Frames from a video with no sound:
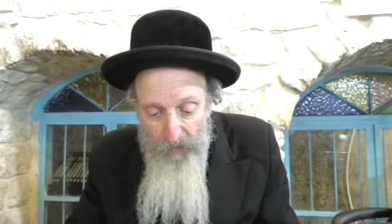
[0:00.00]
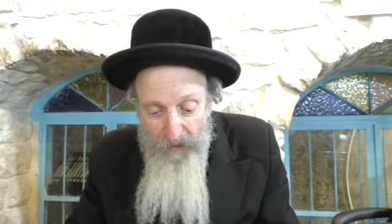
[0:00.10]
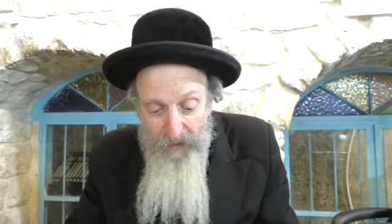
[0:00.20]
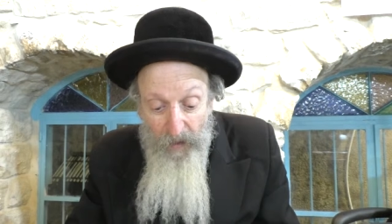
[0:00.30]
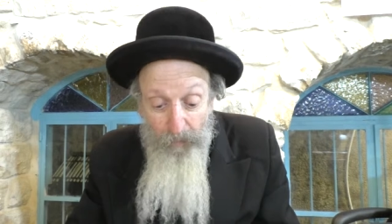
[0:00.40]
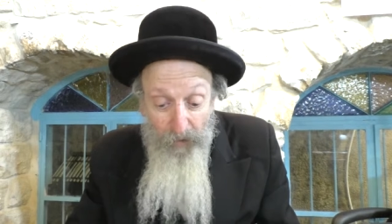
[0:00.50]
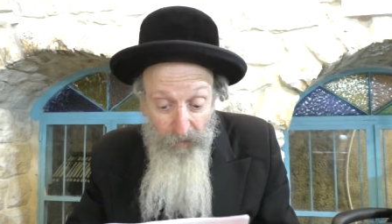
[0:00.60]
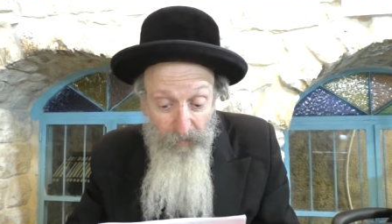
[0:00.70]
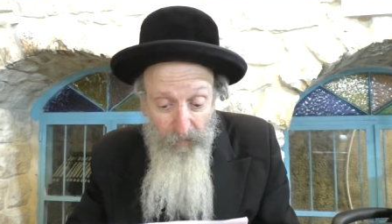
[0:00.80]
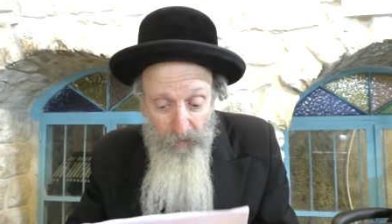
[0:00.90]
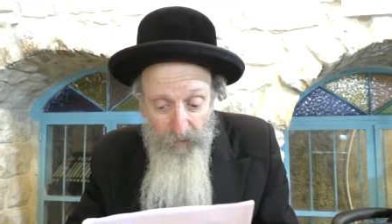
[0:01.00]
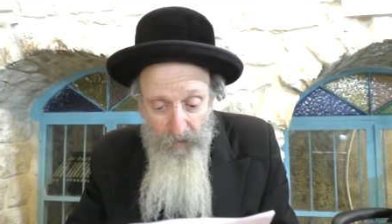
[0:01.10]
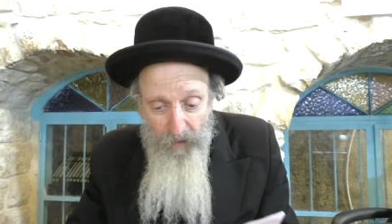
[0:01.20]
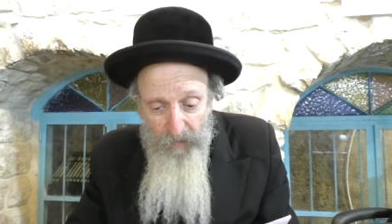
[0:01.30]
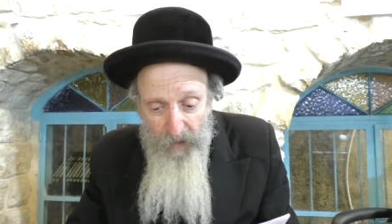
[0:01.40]
lets out pretty,
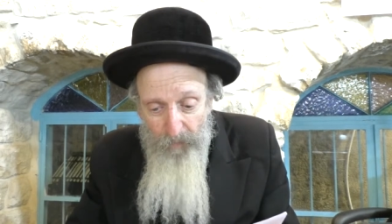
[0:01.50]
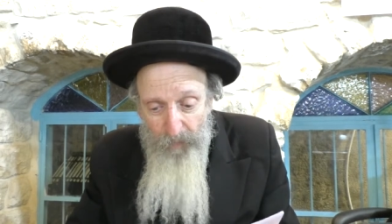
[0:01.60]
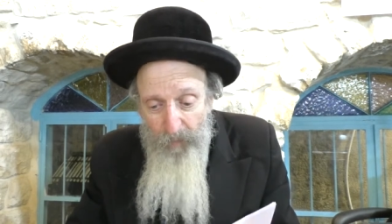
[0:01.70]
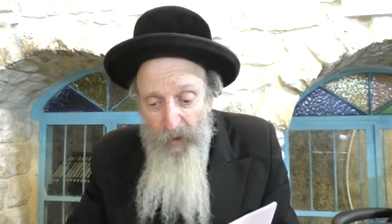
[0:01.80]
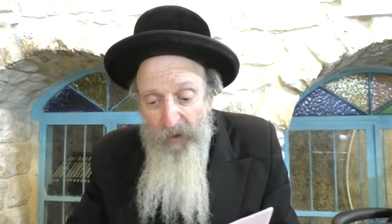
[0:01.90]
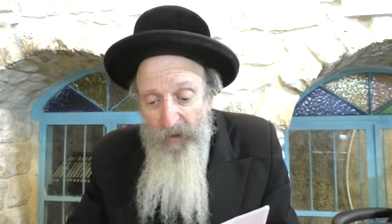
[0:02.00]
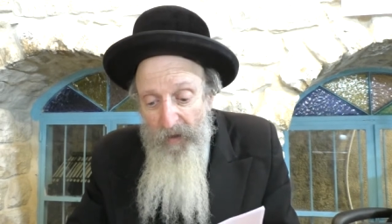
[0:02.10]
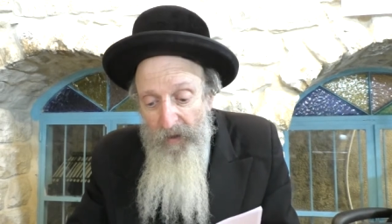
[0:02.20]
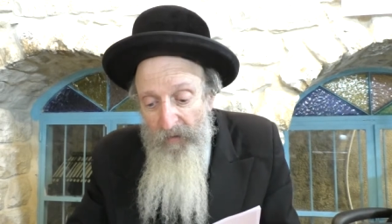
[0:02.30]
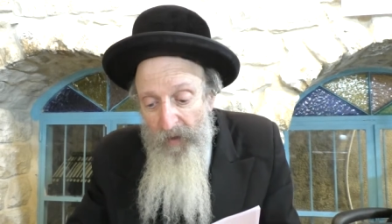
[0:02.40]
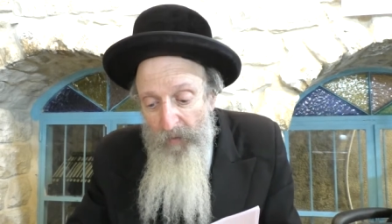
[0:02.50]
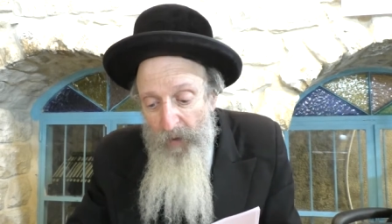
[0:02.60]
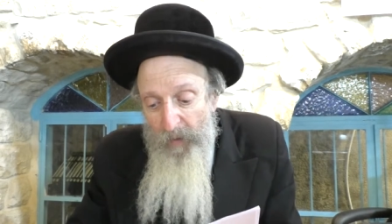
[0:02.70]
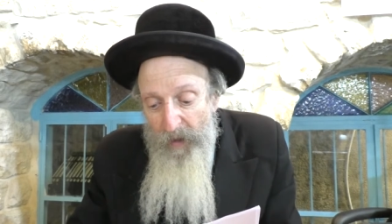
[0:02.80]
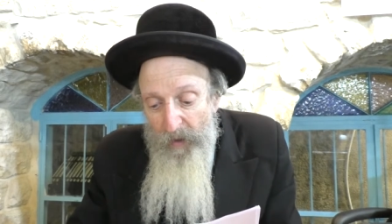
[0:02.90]
gives it out pretty much in, in, in the
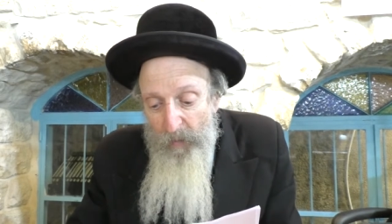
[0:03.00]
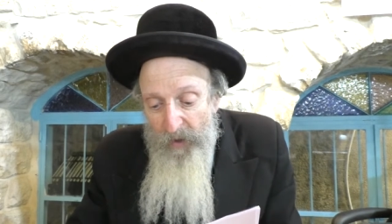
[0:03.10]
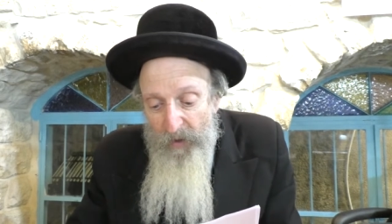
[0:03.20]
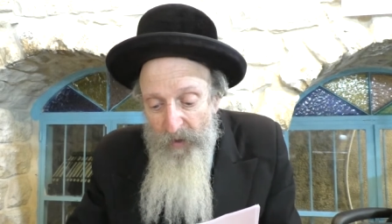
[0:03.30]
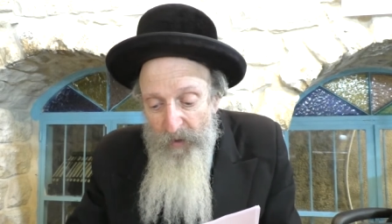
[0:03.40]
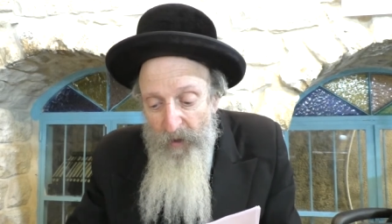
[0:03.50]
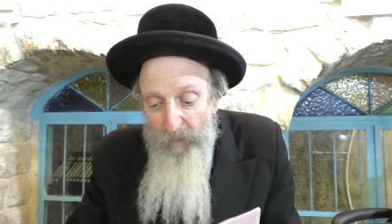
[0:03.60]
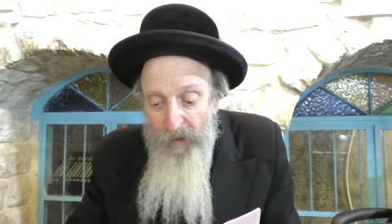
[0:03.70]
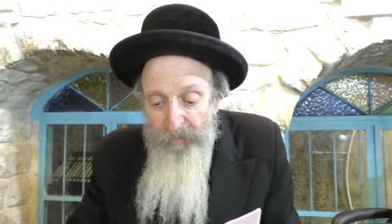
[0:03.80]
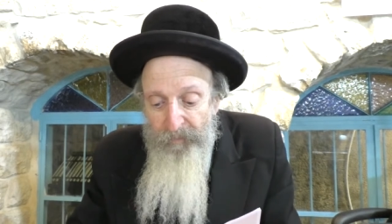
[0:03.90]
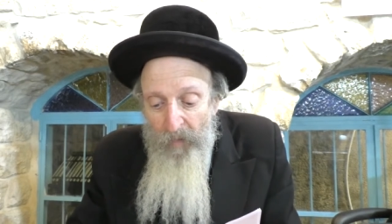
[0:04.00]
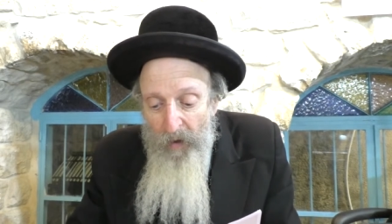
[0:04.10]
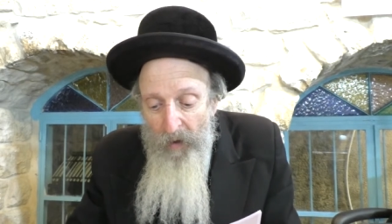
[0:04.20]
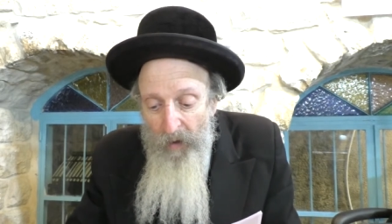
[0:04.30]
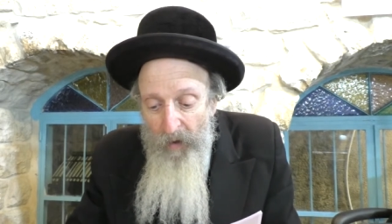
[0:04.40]
very beginning what he's going to talk about.
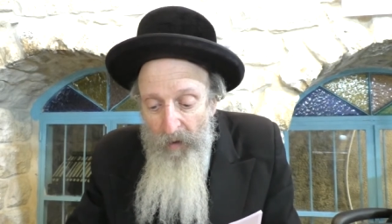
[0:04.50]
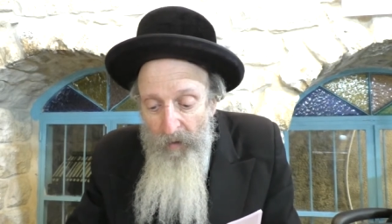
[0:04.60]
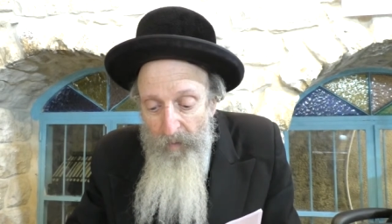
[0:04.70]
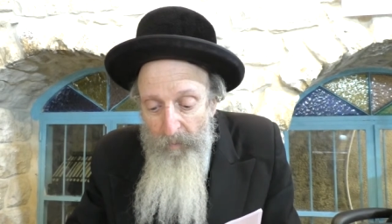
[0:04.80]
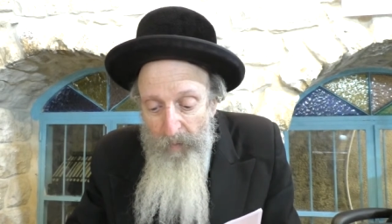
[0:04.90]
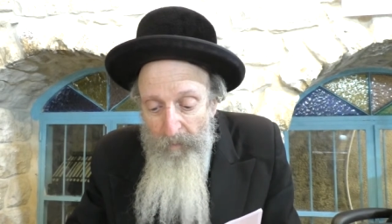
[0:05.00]
He